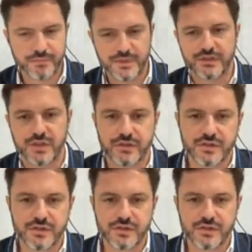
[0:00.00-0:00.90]
discussed
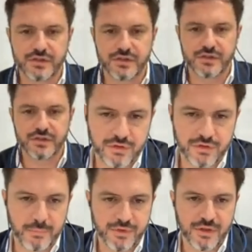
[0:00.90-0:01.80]
on different
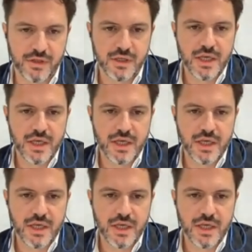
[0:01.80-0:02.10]
steps.